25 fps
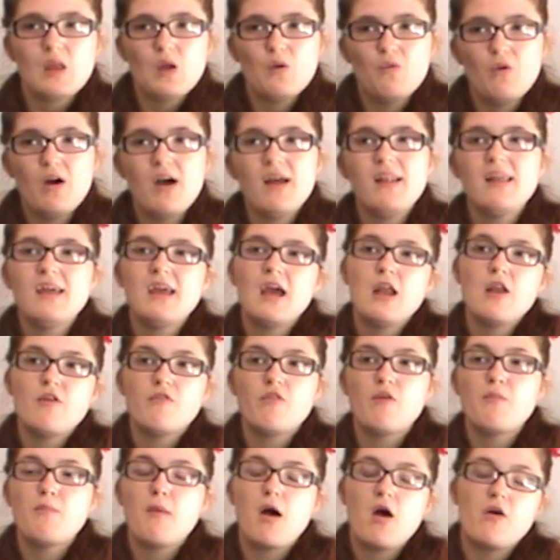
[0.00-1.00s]
Right at the end of
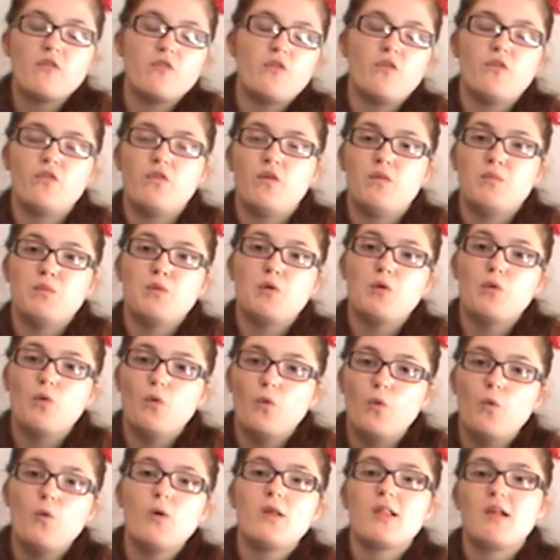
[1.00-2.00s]
a Marvel film, you
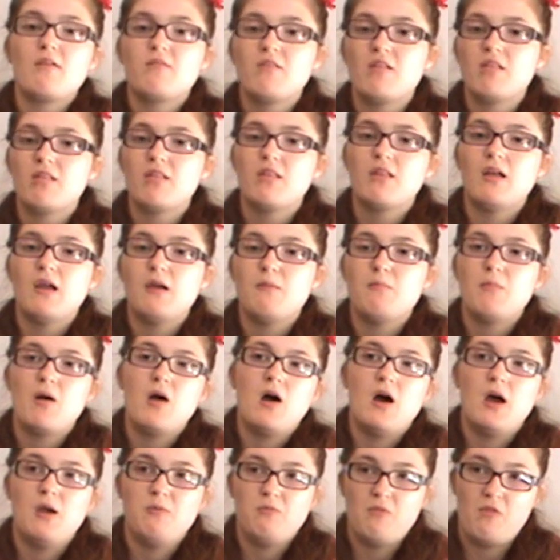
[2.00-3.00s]
always have to stay
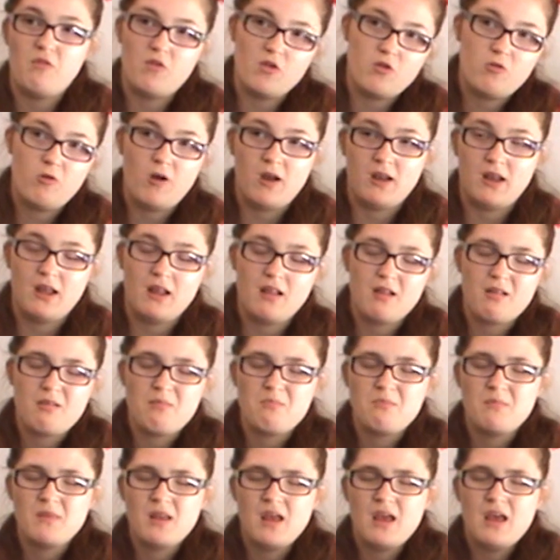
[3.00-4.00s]
behind with the credits,
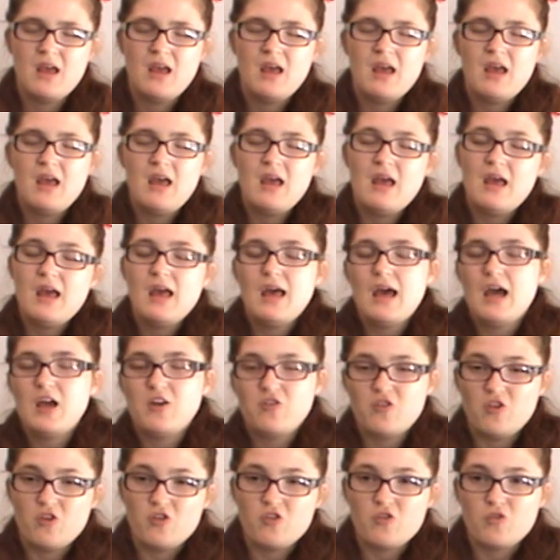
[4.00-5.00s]

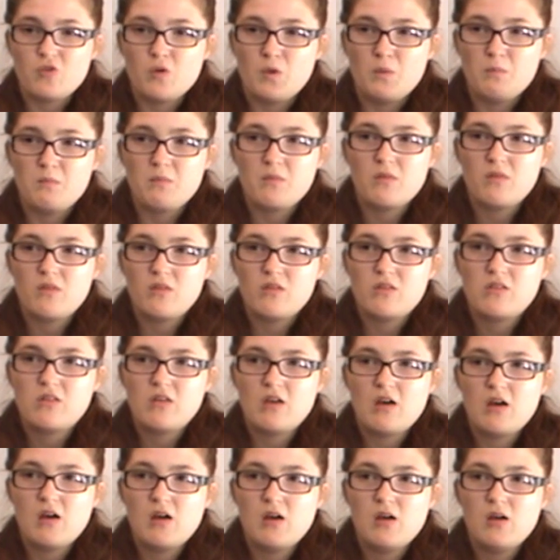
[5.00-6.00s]
as usual.
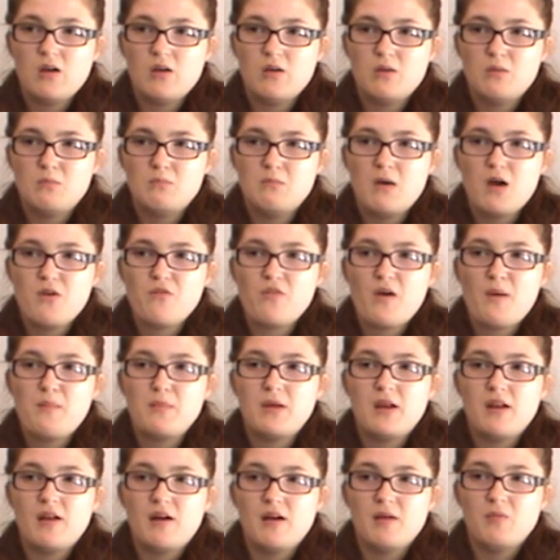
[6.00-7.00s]
So my
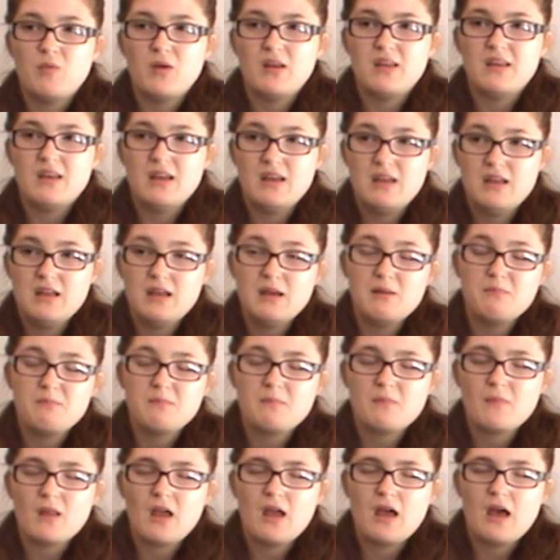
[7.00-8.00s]
family and I, we did it,
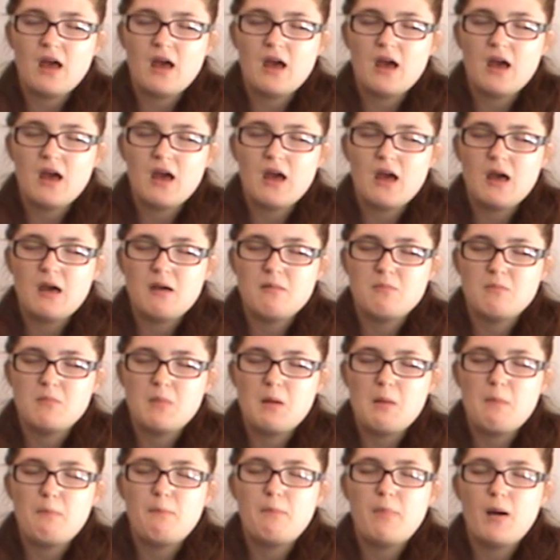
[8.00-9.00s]

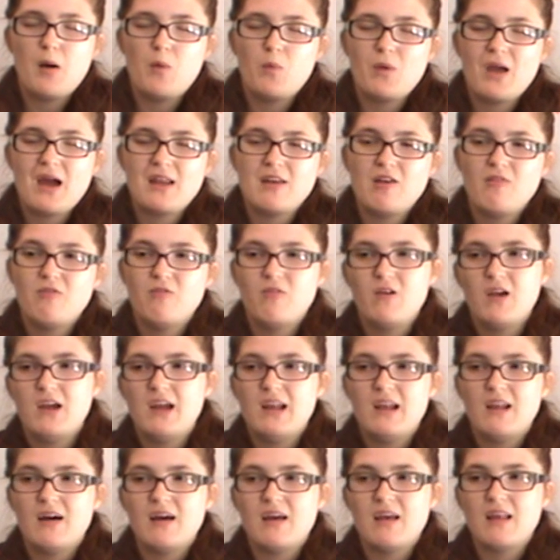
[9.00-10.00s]
but we hadn't
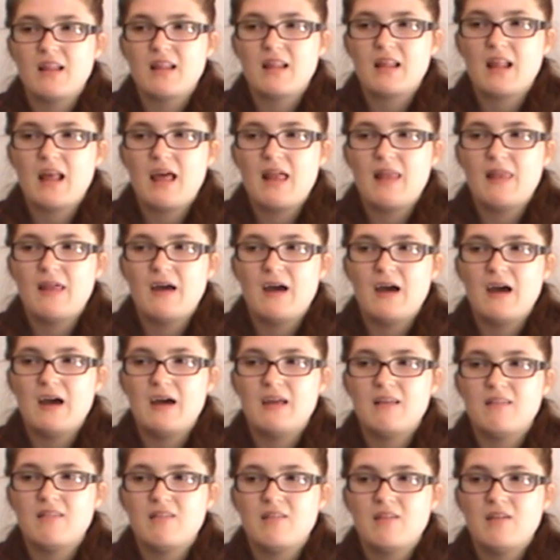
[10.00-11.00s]
realised
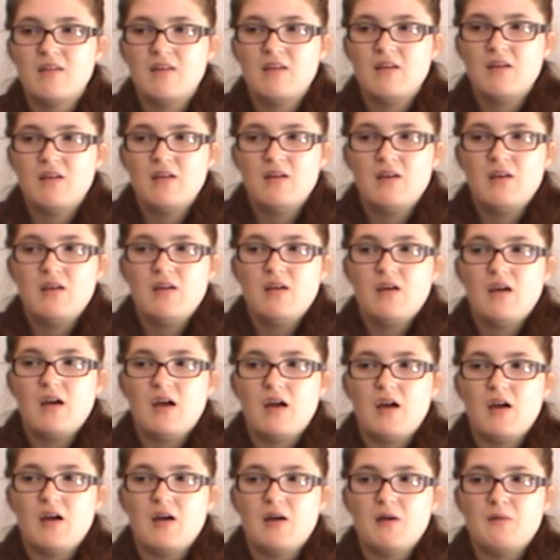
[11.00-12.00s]
that,
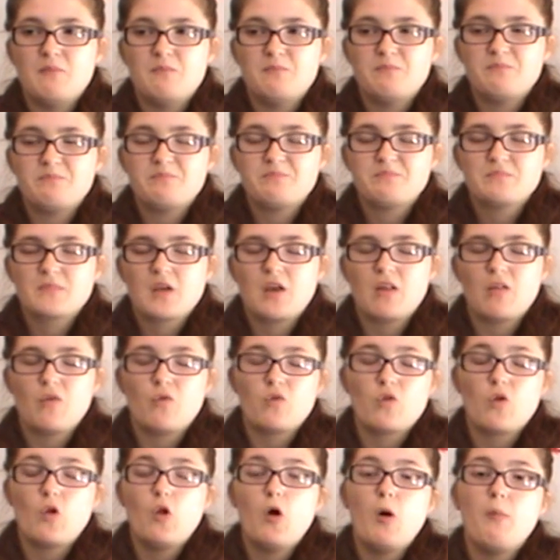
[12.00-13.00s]
because there
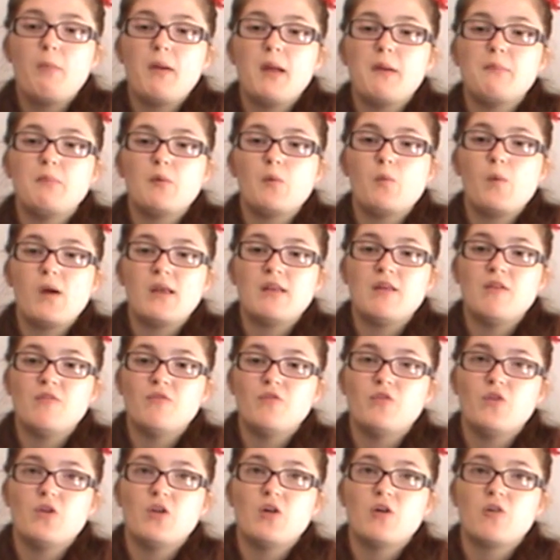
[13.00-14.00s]
was a lot of people waiting
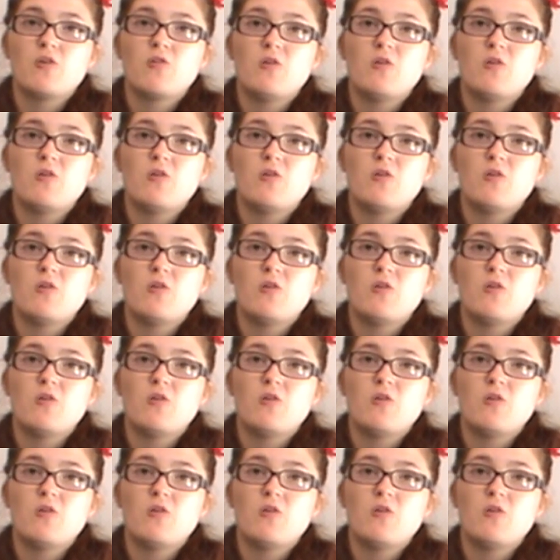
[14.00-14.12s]
for the